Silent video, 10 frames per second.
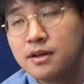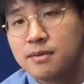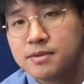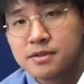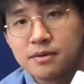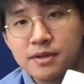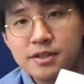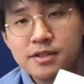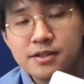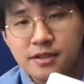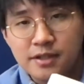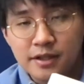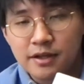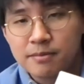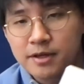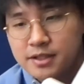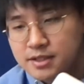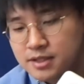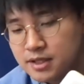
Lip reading: storage, 16 gigabytes.